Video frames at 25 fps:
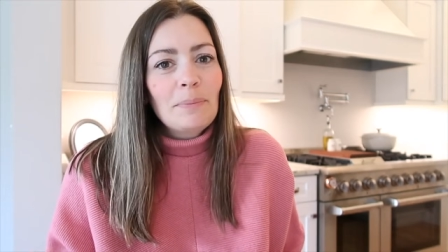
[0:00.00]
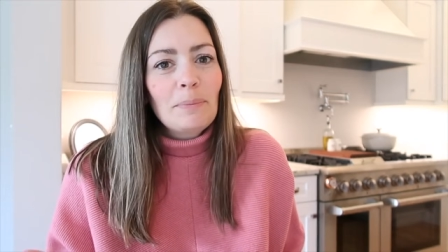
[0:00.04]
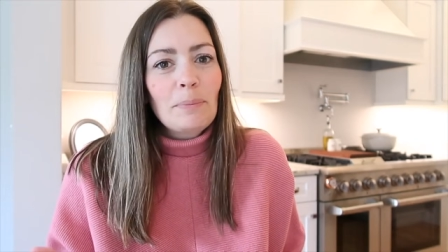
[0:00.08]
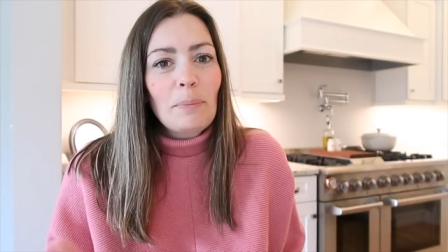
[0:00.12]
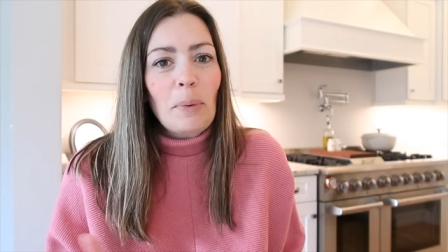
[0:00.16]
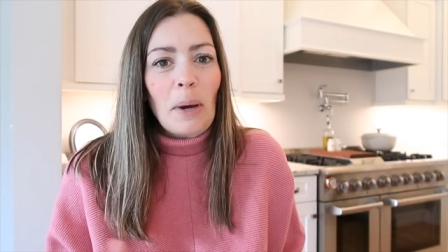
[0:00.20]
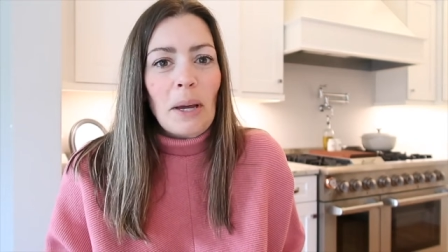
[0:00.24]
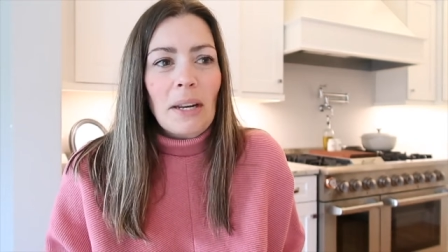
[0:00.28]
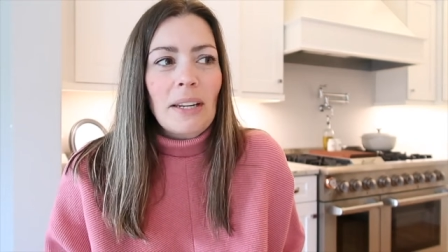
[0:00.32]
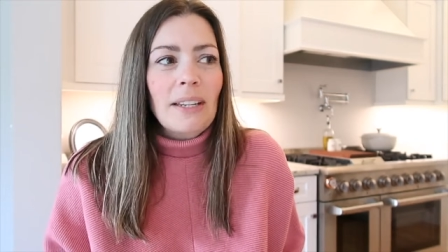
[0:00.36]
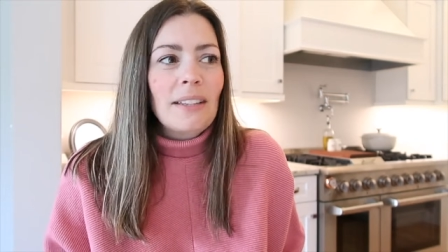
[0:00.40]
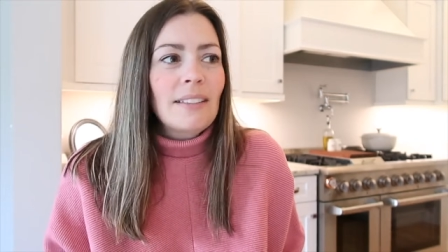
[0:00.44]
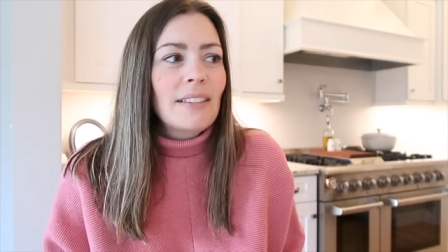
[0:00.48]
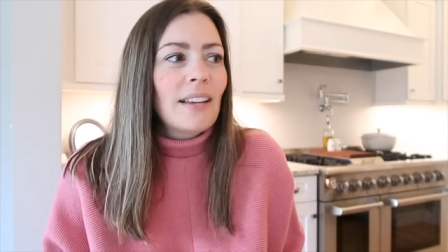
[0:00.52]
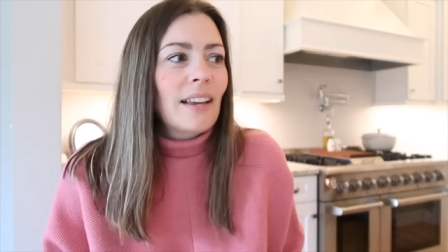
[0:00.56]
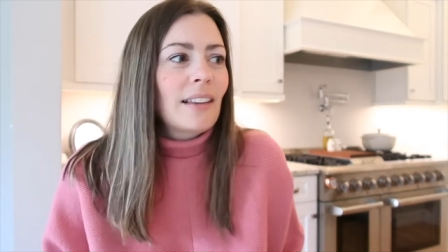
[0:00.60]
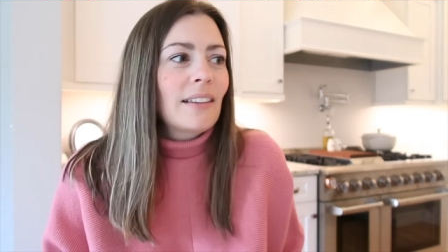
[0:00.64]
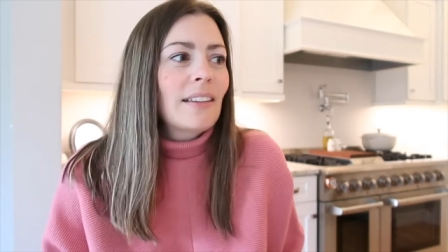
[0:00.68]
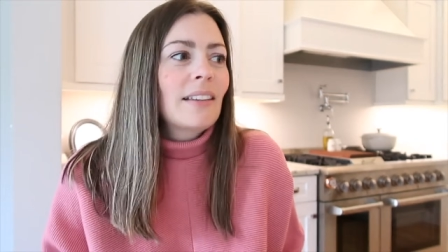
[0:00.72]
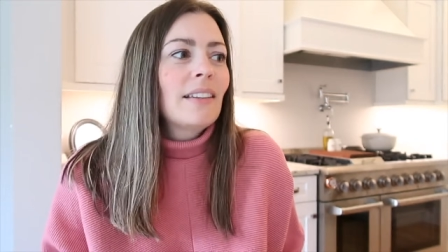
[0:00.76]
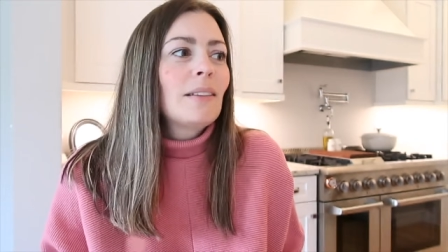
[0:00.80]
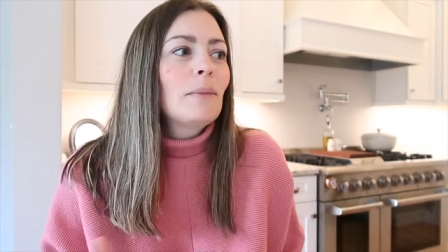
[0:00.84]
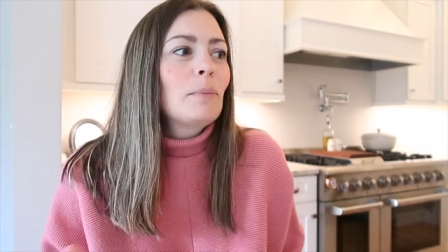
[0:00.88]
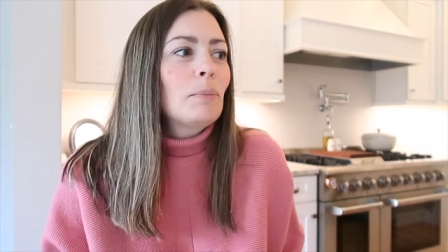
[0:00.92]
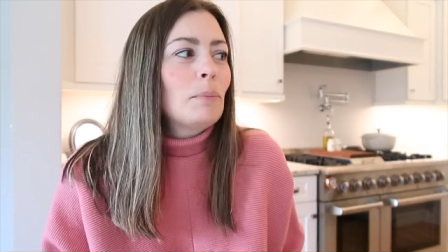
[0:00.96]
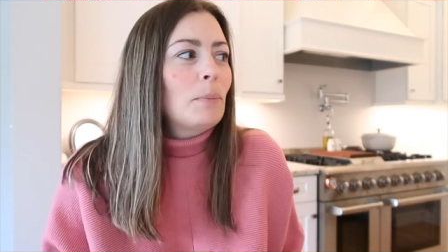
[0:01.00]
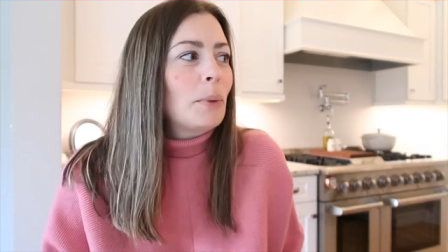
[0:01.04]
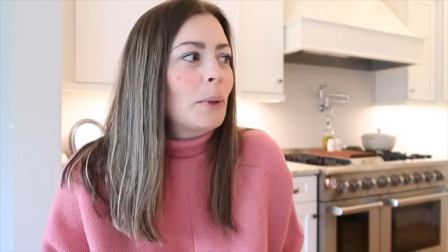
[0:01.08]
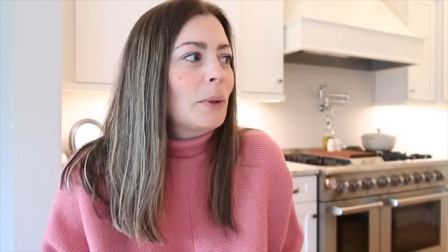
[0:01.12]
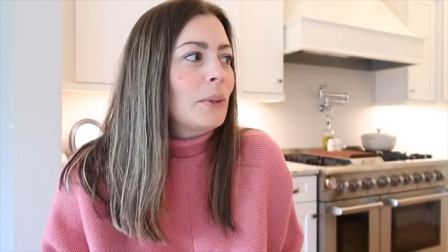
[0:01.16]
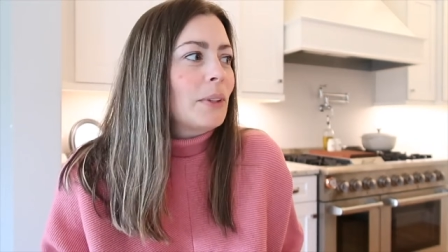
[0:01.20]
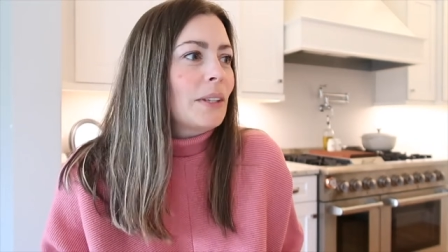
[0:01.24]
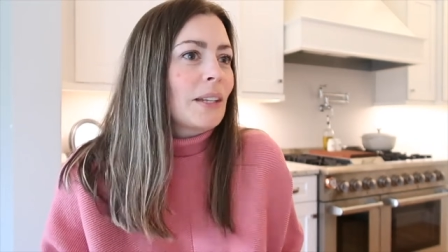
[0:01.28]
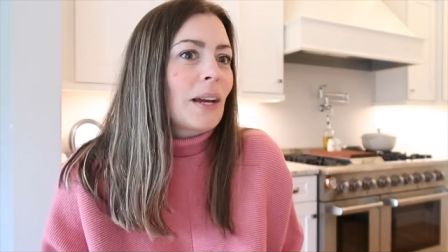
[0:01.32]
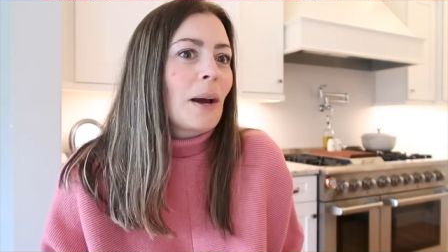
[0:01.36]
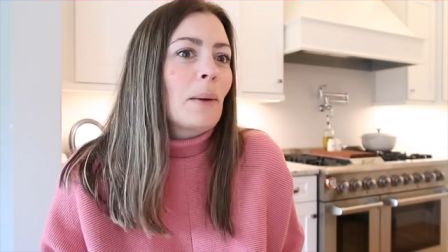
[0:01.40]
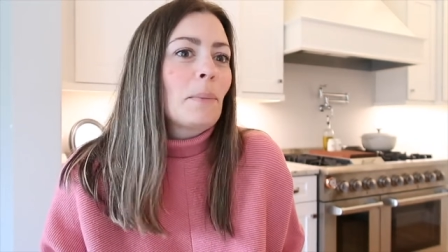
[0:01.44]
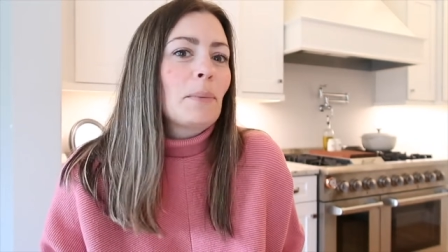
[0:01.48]
pun intended,
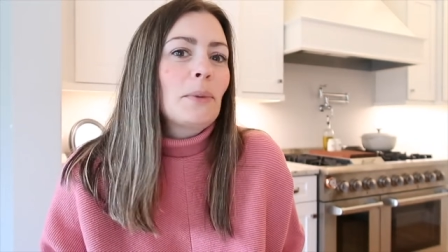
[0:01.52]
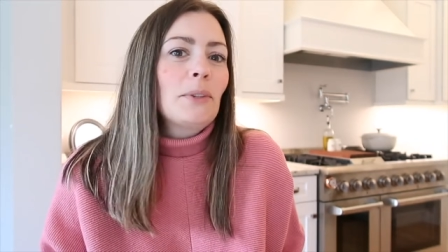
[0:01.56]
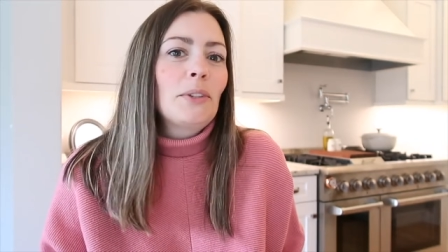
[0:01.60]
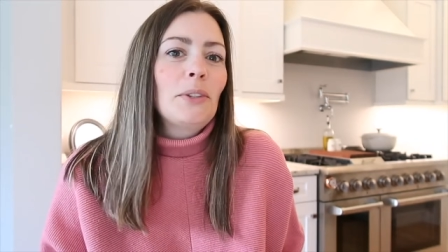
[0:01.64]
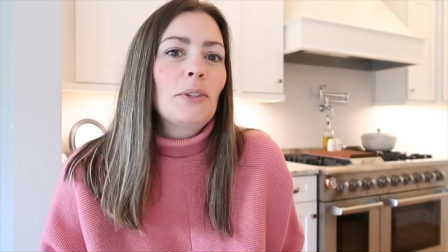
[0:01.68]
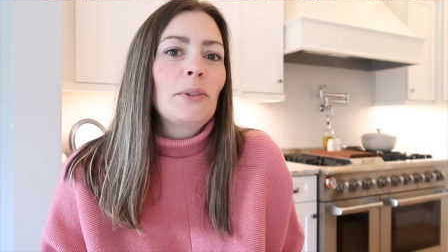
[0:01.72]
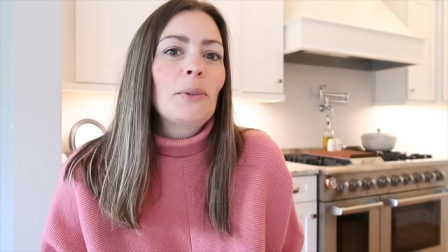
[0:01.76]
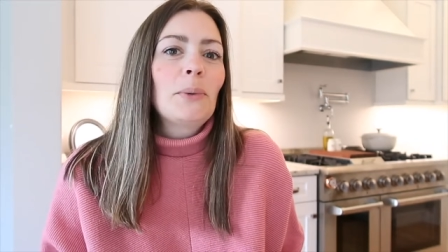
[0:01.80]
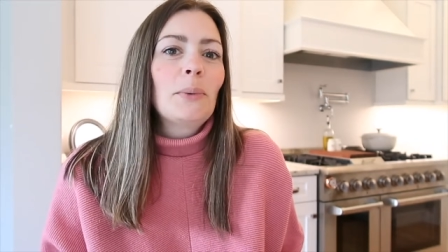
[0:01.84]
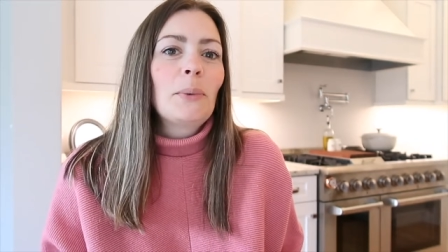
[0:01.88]
building up to.